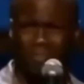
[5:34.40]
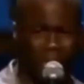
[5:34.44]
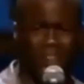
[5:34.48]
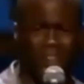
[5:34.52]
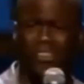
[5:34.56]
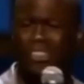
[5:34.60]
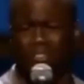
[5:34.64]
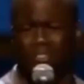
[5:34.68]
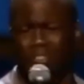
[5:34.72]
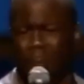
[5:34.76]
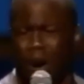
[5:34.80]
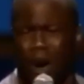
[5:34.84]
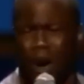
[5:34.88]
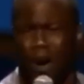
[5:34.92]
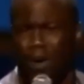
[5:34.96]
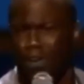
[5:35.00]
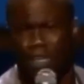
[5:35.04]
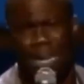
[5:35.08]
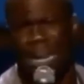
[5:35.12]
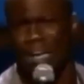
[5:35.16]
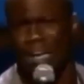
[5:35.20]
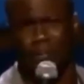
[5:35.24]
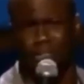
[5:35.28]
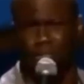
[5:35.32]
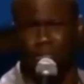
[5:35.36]
wait, first of
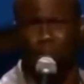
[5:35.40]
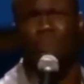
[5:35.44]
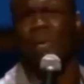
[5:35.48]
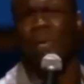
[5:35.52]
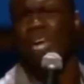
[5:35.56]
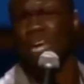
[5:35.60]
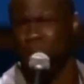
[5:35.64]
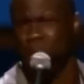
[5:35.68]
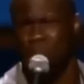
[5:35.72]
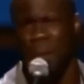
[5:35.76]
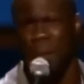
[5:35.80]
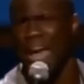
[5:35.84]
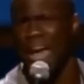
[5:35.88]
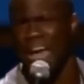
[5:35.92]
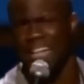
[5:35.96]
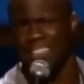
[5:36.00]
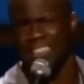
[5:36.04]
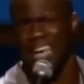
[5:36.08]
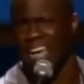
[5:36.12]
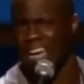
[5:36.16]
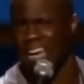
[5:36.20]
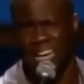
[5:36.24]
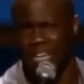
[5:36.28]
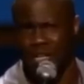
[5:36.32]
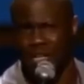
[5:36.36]
all, you're not going to speed
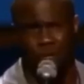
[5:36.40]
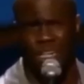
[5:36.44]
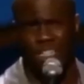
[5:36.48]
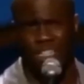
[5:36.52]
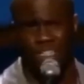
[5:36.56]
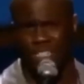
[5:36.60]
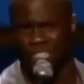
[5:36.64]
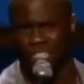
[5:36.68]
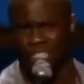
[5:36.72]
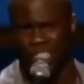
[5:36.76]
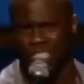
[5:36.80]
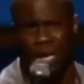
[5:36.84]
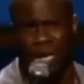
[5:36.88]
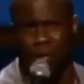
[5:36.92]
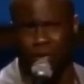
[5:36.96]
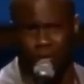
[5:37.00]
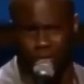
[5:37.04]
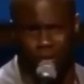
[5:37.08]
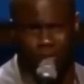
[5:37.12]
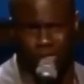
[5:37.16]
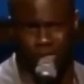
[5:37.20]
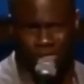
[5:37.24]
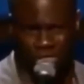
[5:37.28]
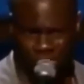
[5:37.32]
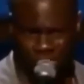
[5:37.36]
past that like you didn't just
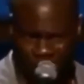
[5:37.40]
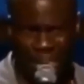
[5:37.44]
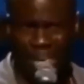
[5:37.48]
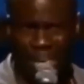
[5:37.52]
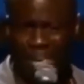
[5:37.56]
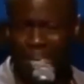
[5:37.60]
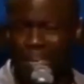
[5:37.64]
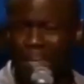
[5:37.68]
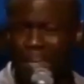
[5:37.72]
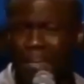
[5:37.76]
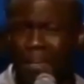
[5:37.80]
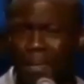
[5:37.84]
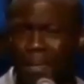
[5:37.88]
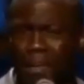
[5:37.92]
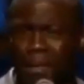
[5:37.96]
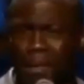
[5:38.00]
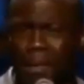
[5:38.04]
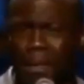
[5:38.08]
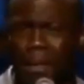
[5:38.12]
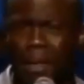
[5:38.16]
say what you just said.